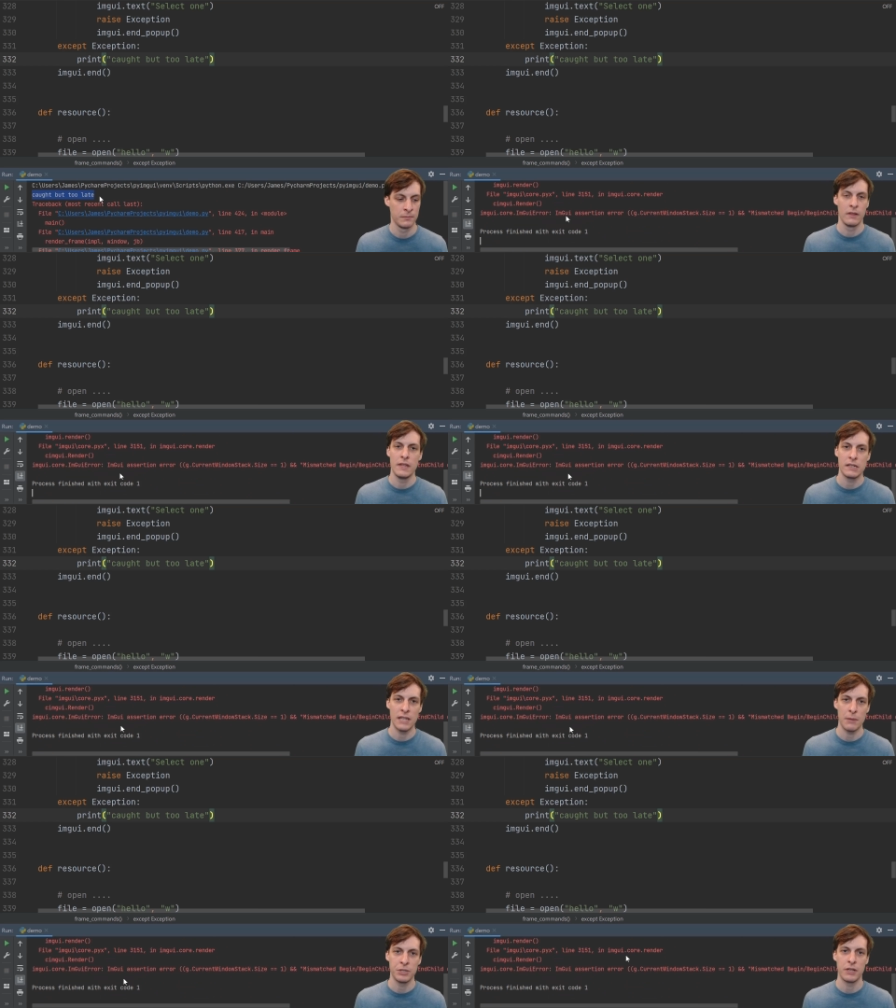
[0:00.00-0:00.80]
The
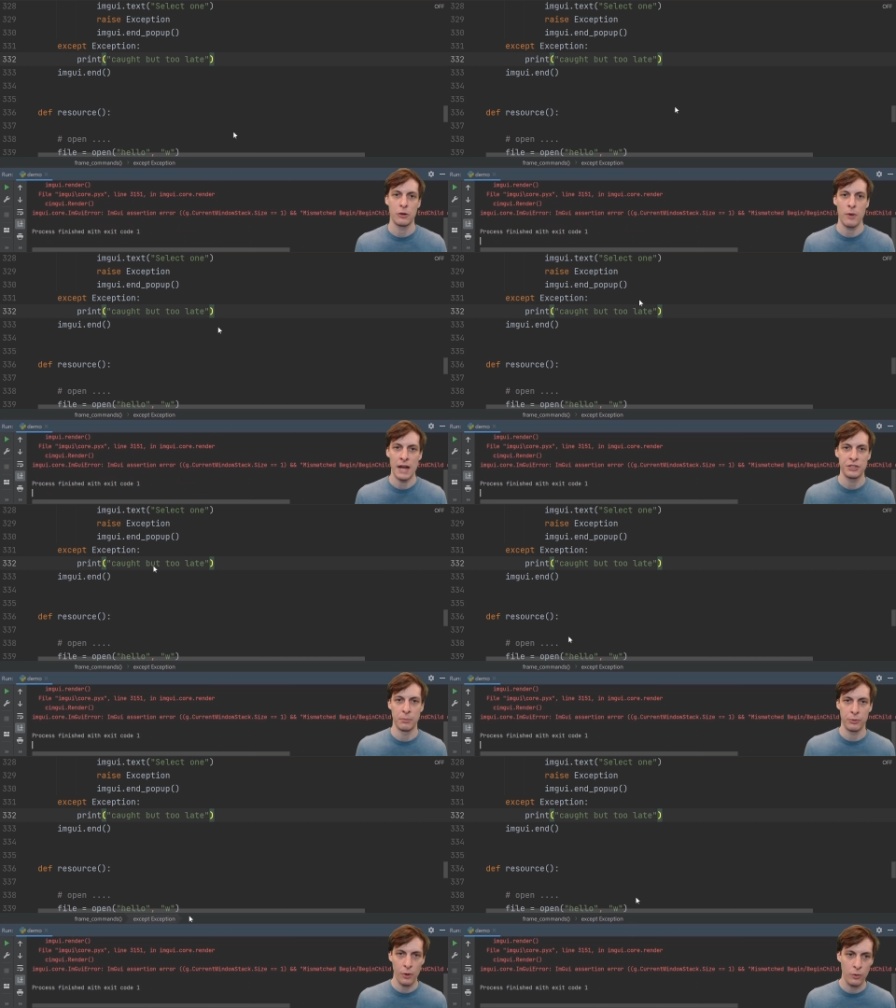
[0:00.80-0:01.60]
exception that crashed the
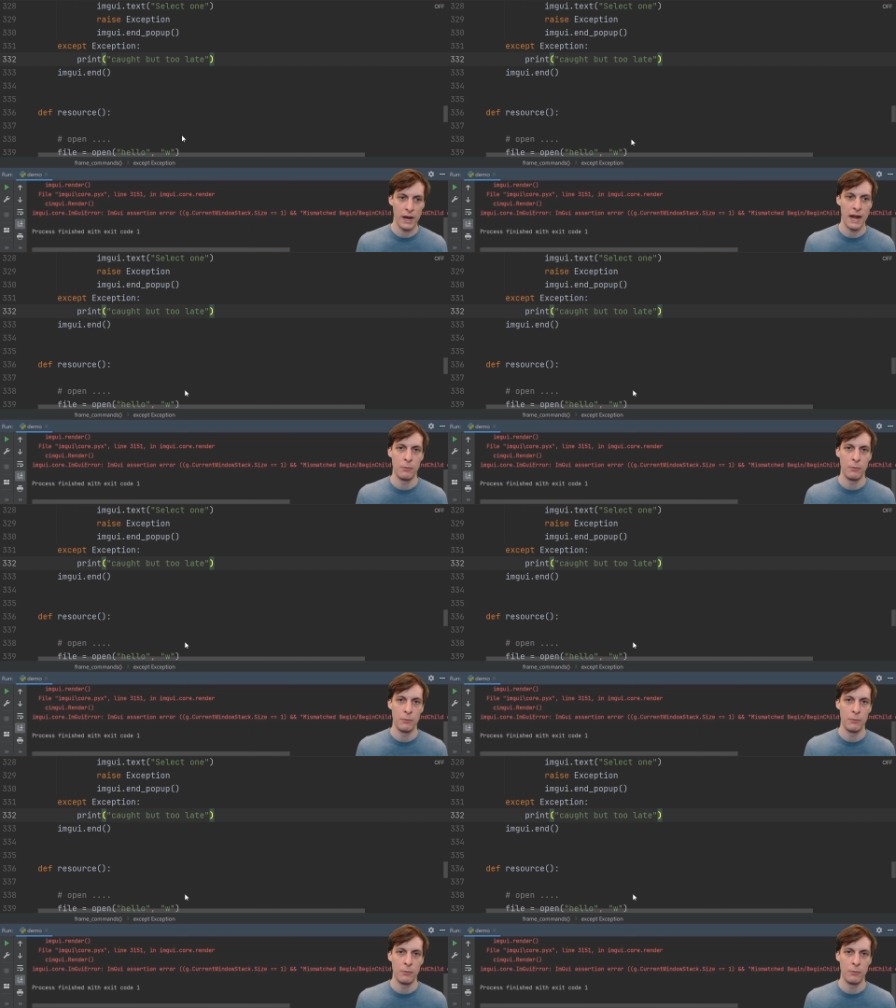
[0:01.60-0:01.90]
program